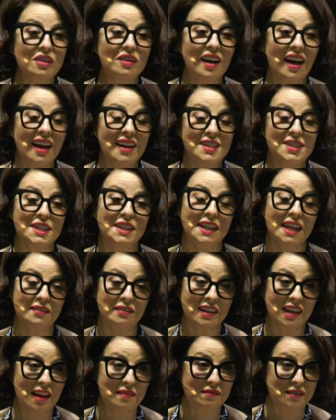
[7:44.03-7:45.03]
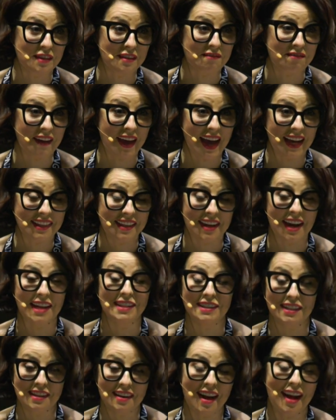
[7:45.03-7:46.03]
guys to give it up for the fact that I
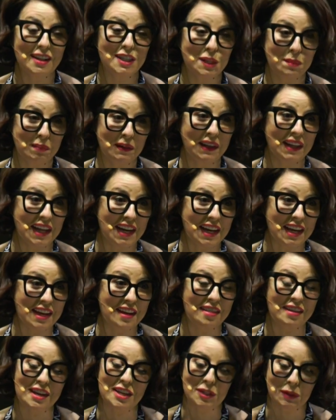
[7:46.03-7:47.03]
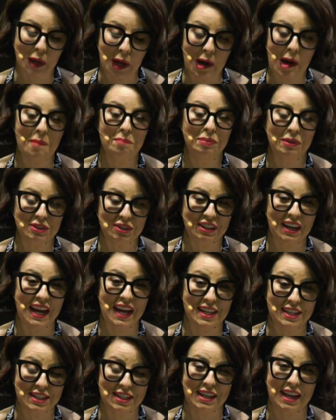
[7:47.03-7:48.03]
did not spill any of this. Come on, put your
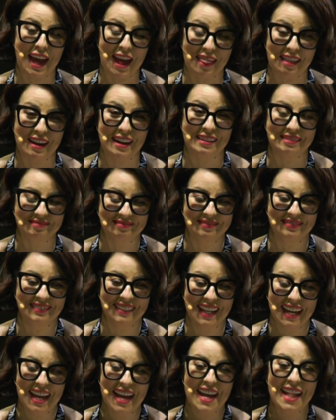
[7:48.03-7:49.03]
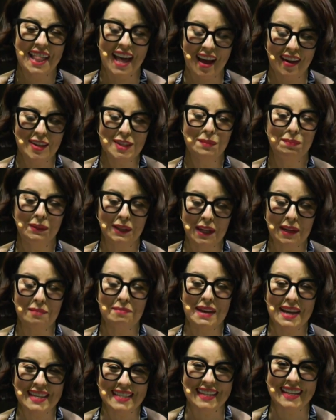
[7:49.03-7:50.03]
hands together. That was pretty
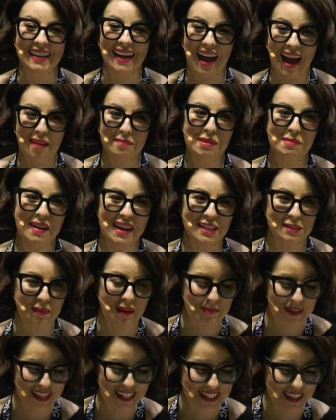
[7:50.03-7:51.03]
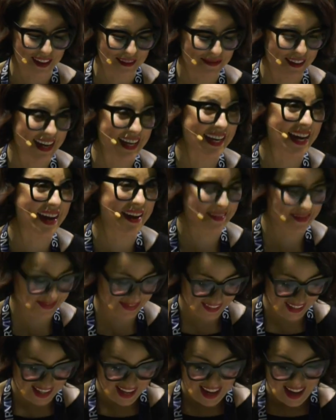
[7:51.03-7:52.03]
amazing. I'm amazed by myself right now.
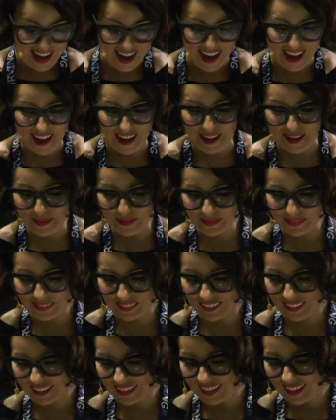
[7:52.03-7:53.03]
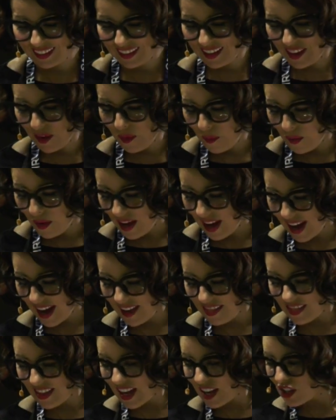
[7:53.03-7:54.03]

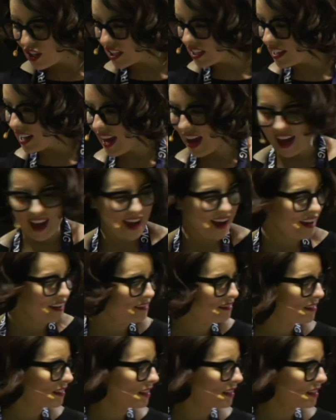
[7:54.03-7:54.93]
And then you're gonna have